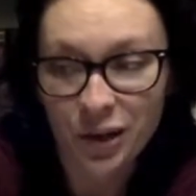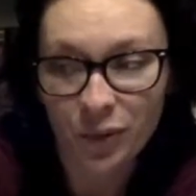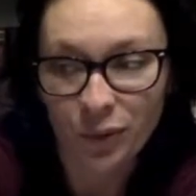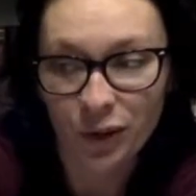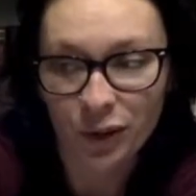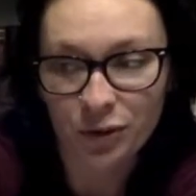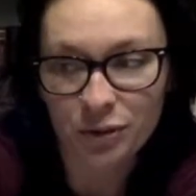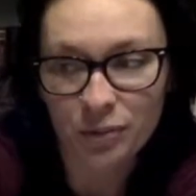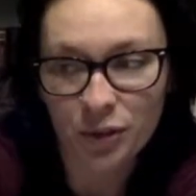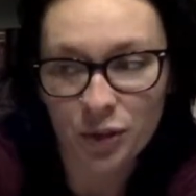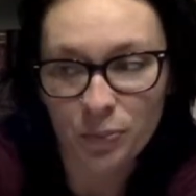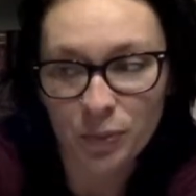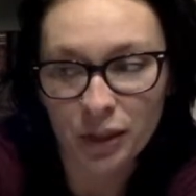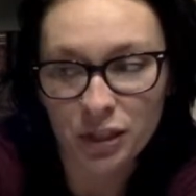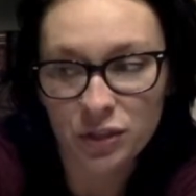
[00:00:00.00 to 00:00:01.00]
We learned about the
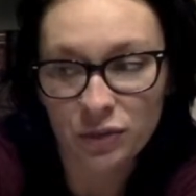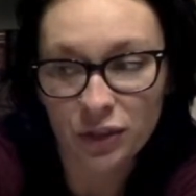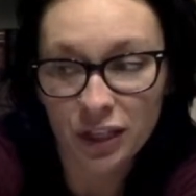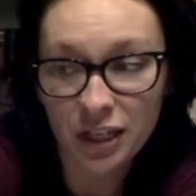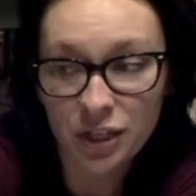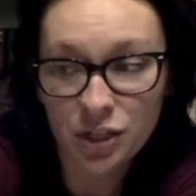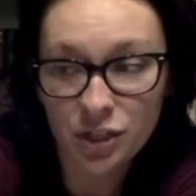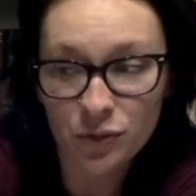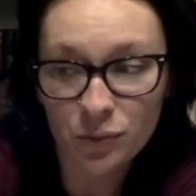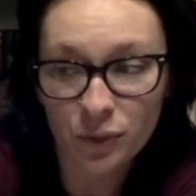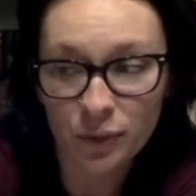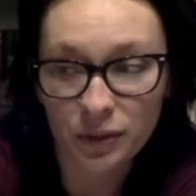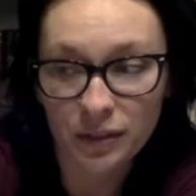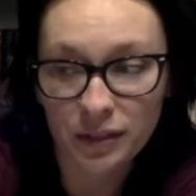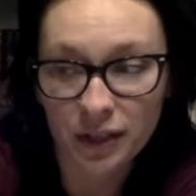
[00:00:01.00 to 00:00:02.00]
Pledge of Allegiance. We
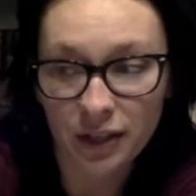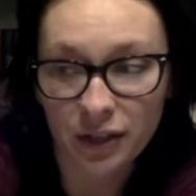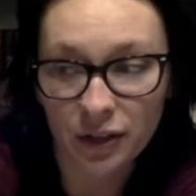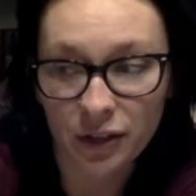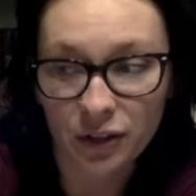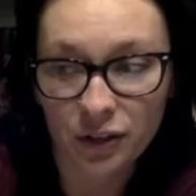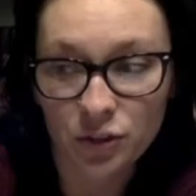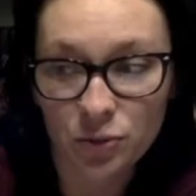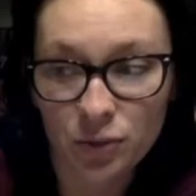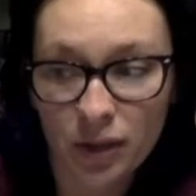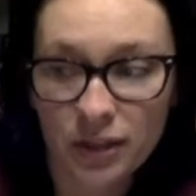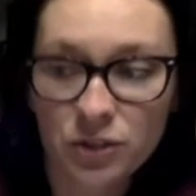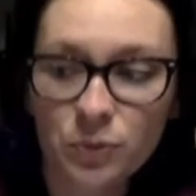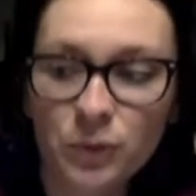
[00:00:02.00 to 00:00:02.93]
recited our address.